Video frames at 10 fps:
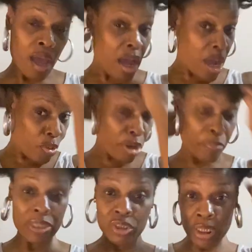I wear
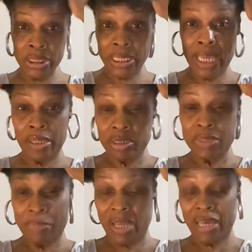my Chuck Taylors,
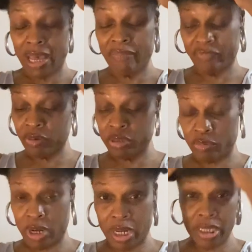my Converse,
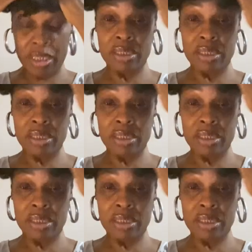right?